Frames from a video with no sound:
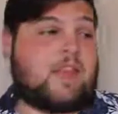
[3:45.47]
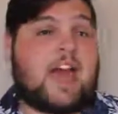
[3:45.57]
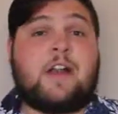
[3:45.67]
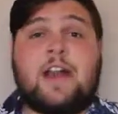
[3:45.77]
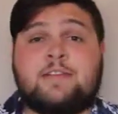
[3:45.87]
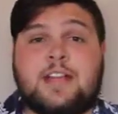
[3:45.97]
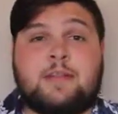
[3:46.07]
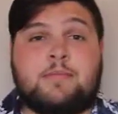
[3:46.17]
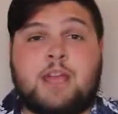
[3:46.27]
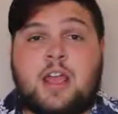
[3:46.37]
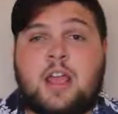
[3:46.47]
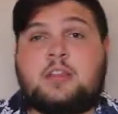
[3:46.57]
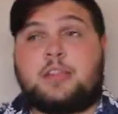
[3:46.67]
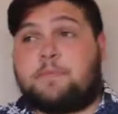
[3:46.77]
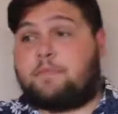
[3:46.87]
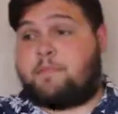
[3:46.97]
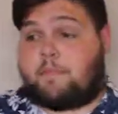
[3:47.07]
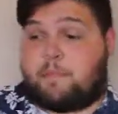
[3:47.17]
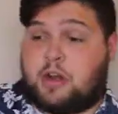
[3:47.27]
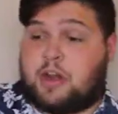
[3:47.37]
I don't have time to
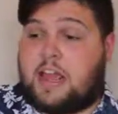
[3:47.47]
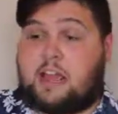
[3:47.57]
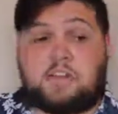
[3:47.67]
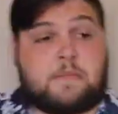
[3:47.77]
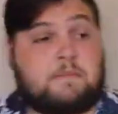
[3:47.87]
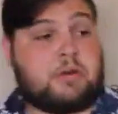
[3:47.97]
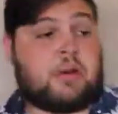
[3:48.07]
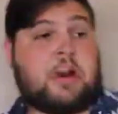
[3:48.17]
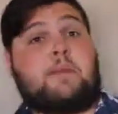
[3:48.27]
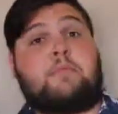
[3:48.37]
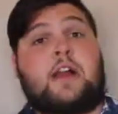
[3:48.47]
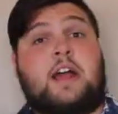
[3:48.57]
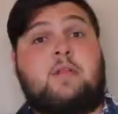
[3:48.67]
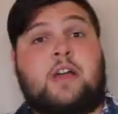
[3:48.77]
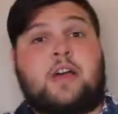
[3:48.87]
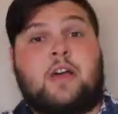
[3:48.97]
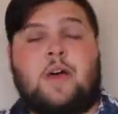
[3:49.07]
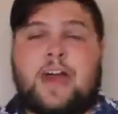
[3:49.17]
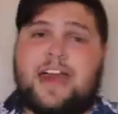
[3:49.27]
put it down and then put it up when I wanna go.